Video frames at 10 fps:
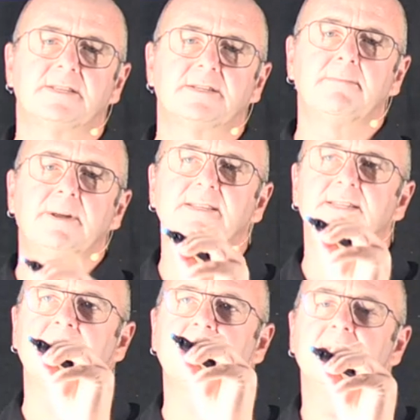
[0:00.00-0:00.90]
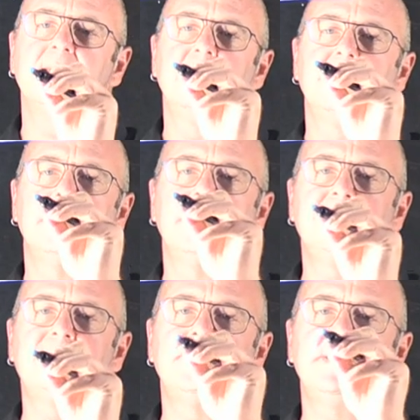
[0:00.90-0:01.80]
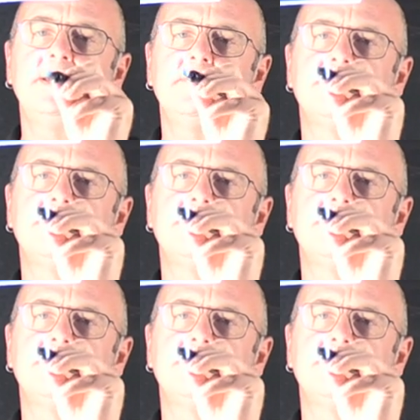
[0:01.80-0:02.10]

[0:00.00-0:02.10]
So I'm going to take every